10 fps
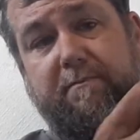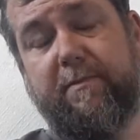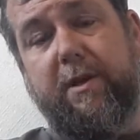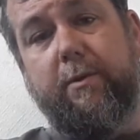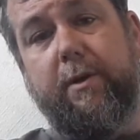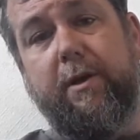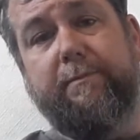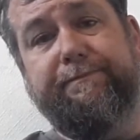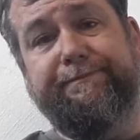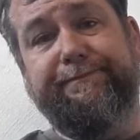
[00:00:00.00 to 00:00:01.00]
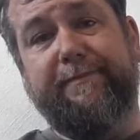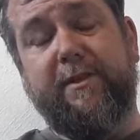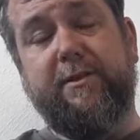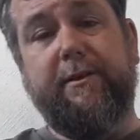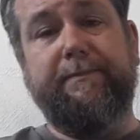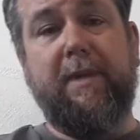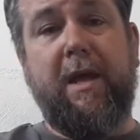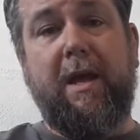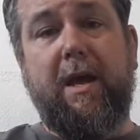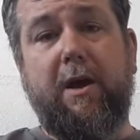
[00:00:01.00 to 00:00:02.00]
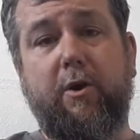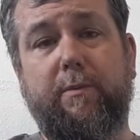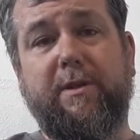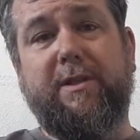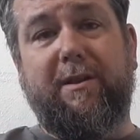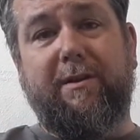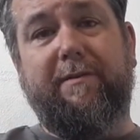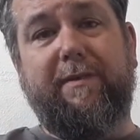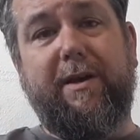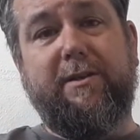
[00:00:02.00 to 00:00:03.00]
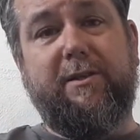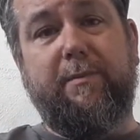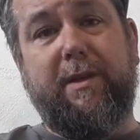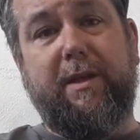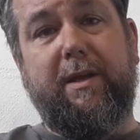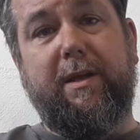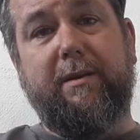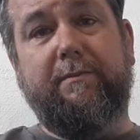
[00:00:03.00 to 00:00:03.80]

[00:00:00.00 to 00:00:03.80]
There we go. So I hope this clarifies some of the